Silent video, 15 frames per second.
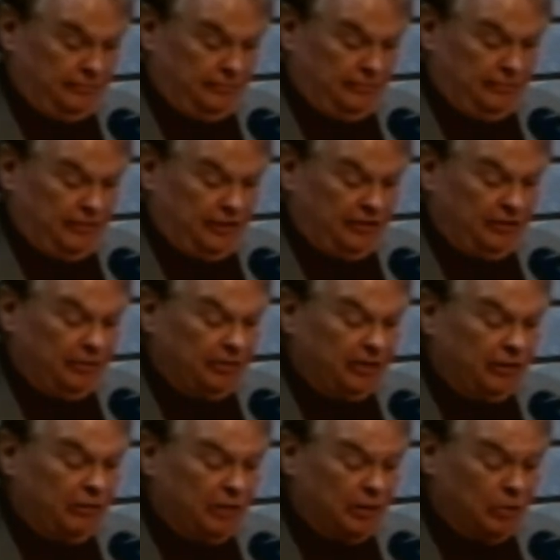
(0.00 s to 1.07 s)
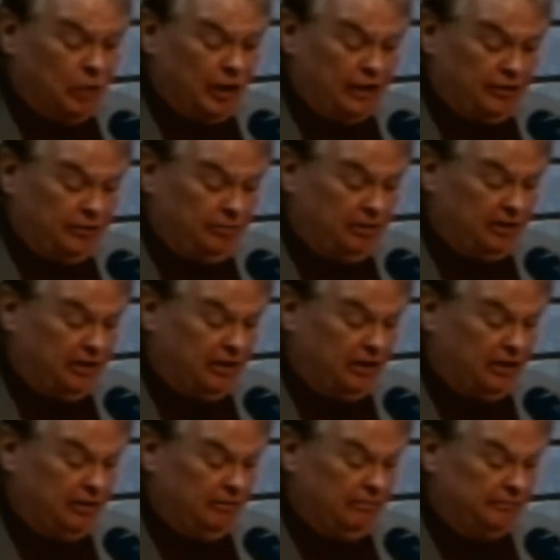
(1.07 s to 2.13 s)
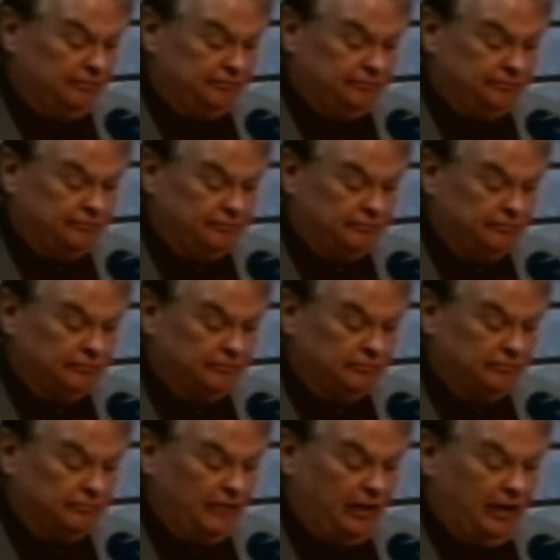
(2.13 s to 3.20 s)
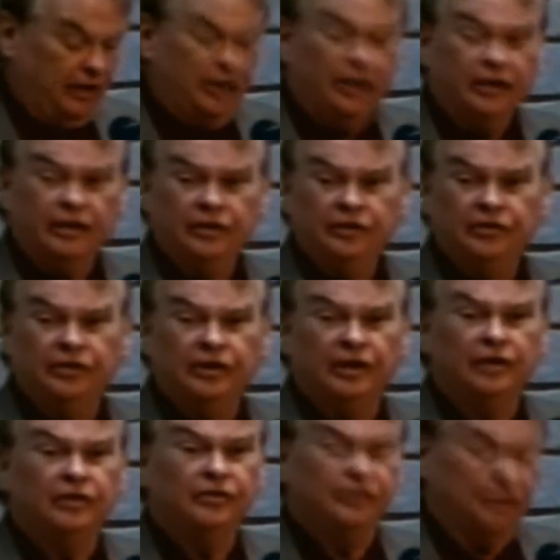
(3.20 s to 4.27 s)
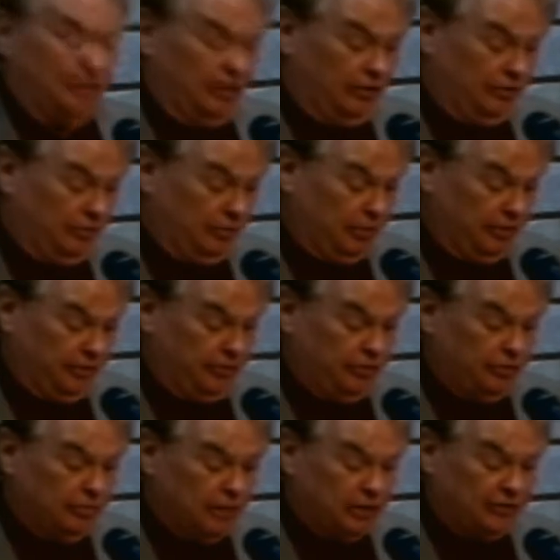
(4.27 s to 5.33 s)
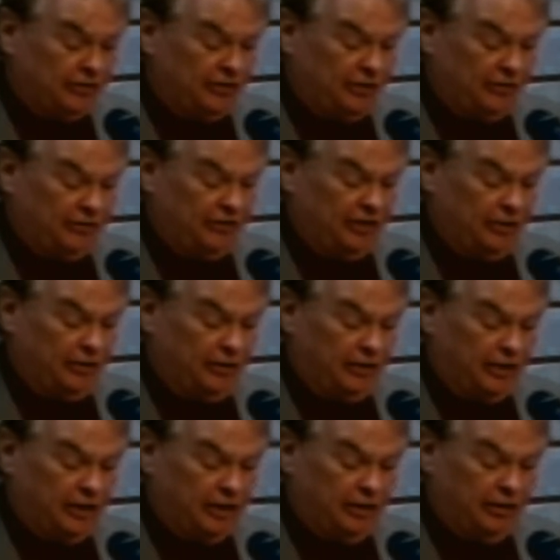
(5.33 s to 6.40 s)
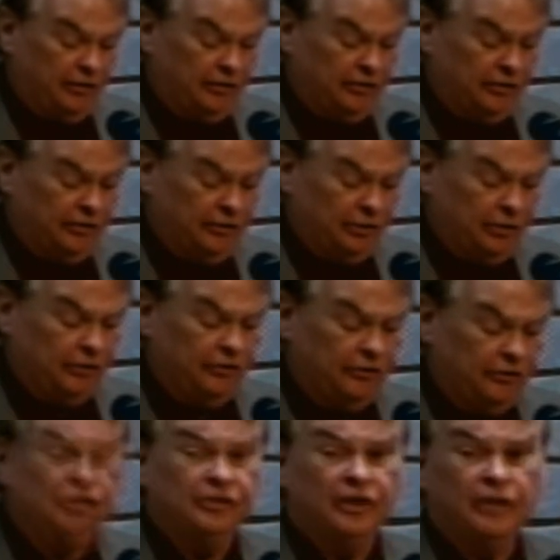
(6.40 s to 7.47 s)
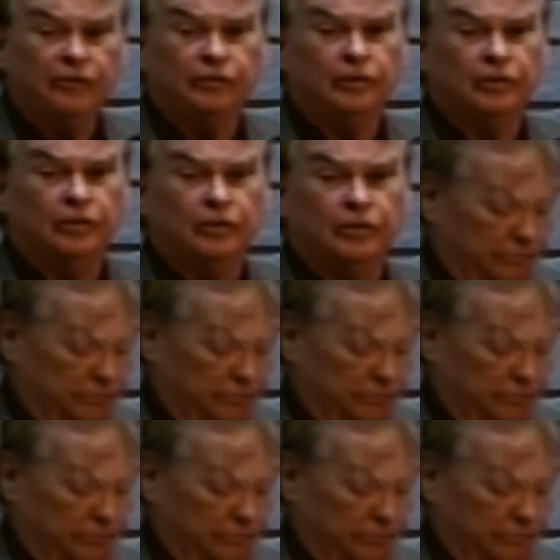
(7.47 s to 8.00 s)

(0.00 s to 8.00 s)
something we want to become. And this again starts with too much self-centered thinking is the source of suffering.